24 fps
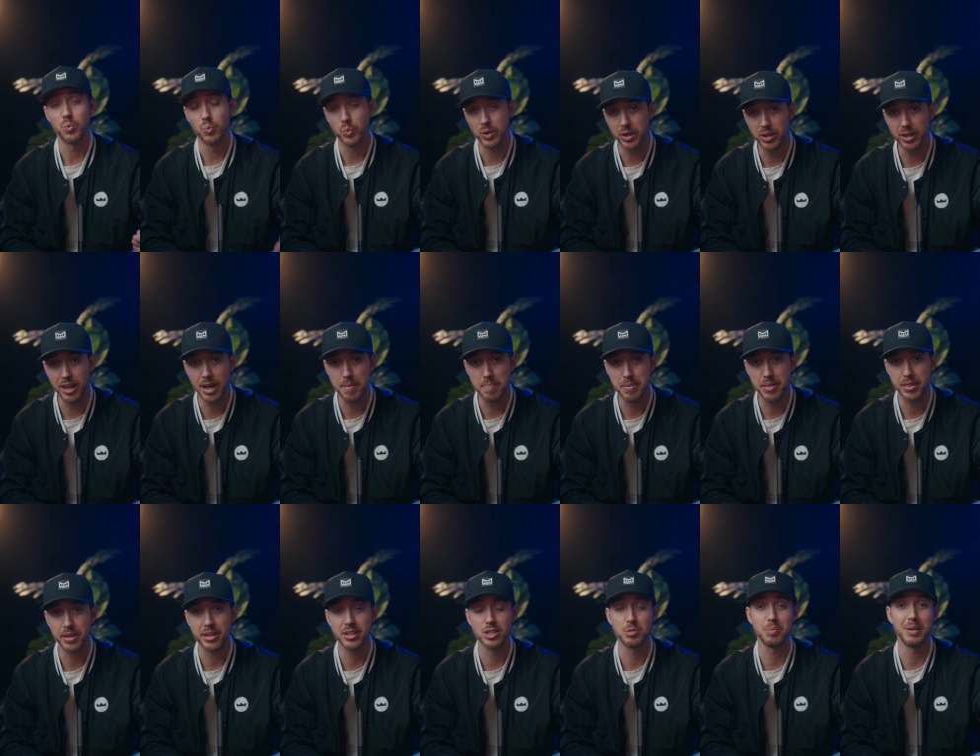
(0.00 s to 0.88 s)
Real
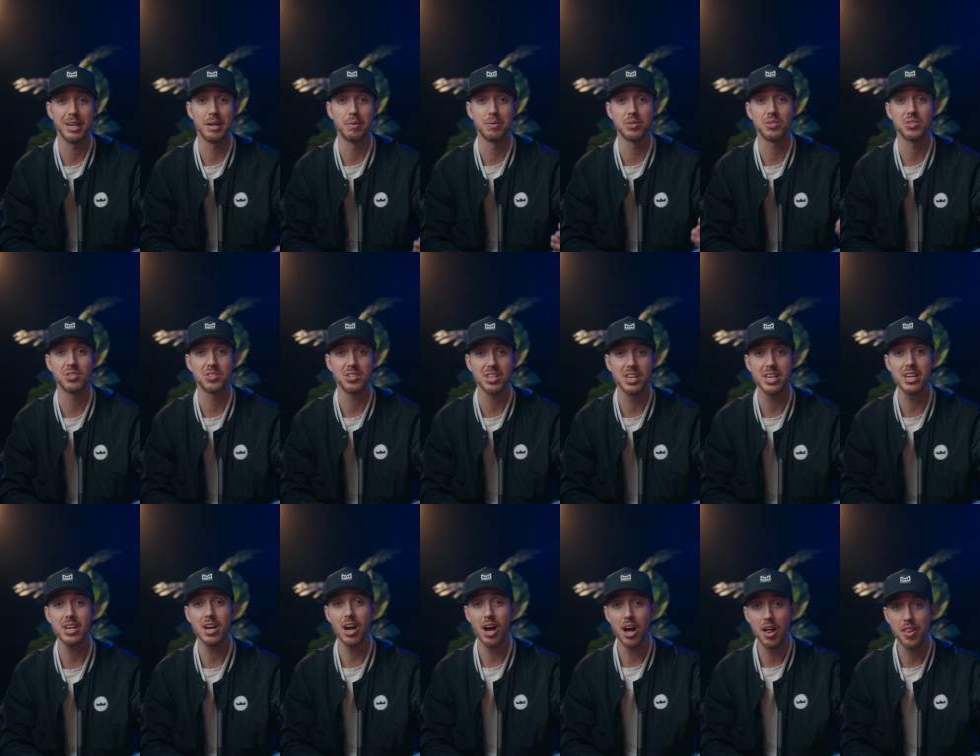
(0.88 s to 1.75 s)
empathy is being able to
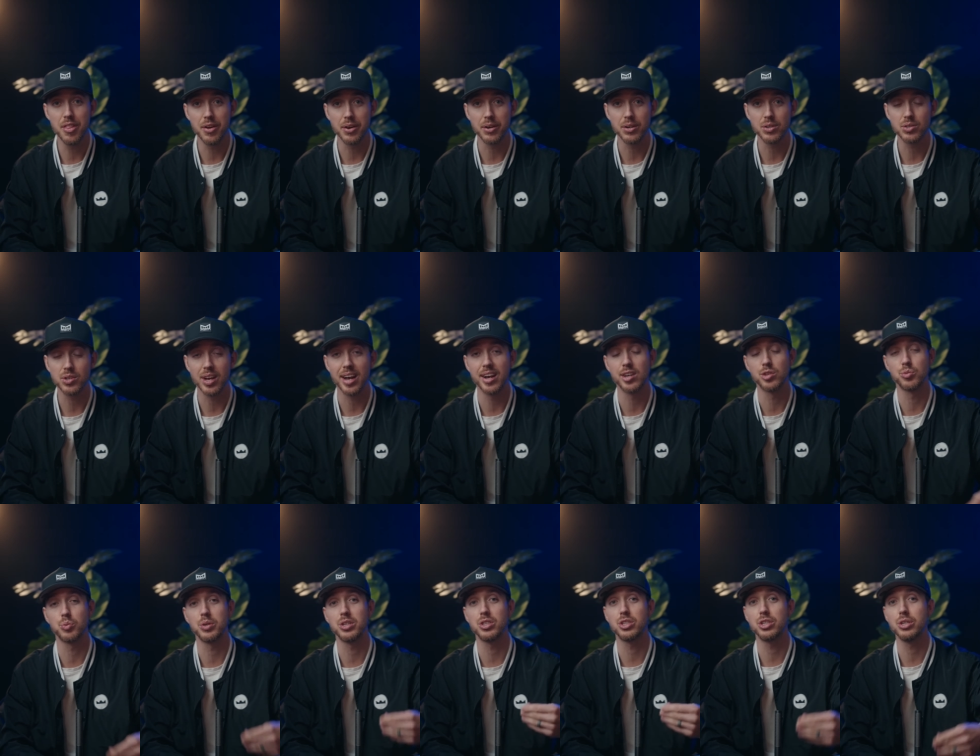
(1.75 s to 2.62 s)
see others as
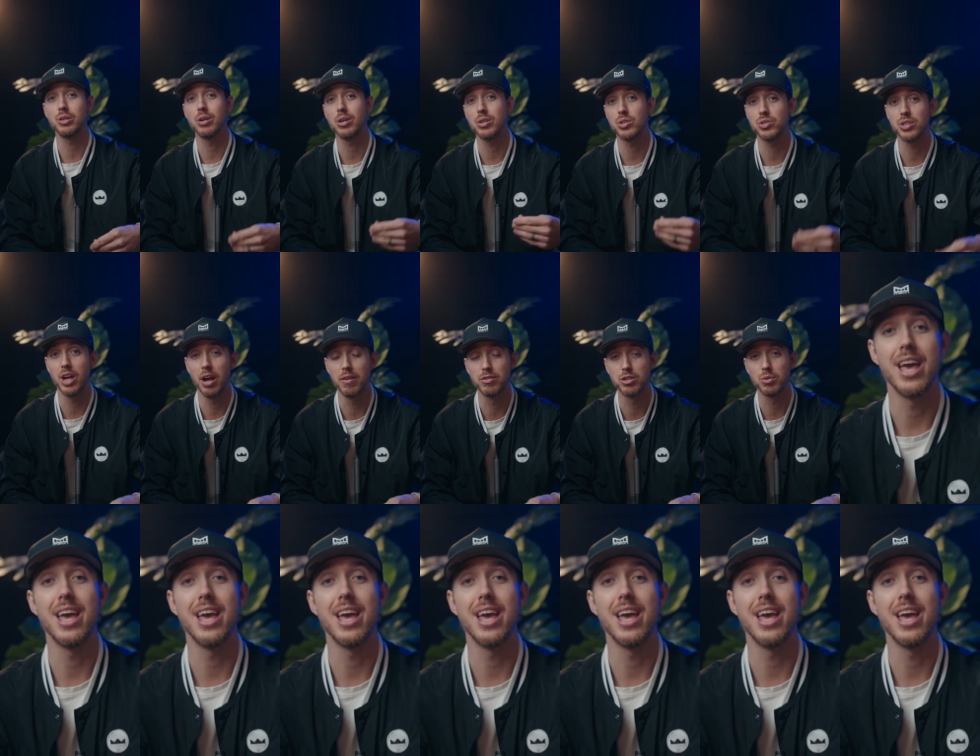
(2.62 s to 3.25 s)
we see ourselves.